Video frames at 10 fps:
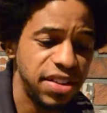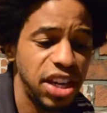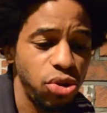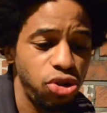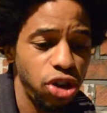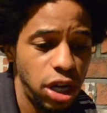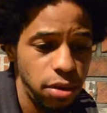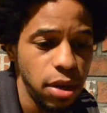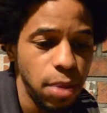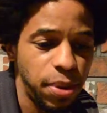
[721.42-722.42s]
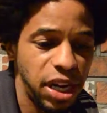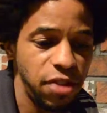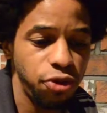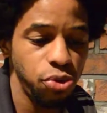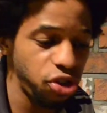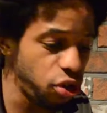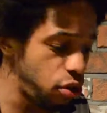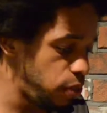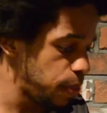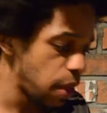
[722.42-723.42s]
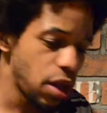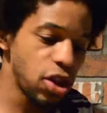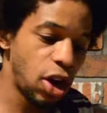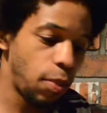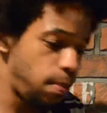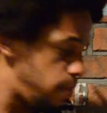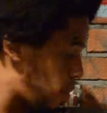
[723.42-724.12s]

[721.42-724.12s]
saying you should, but if you do, you know,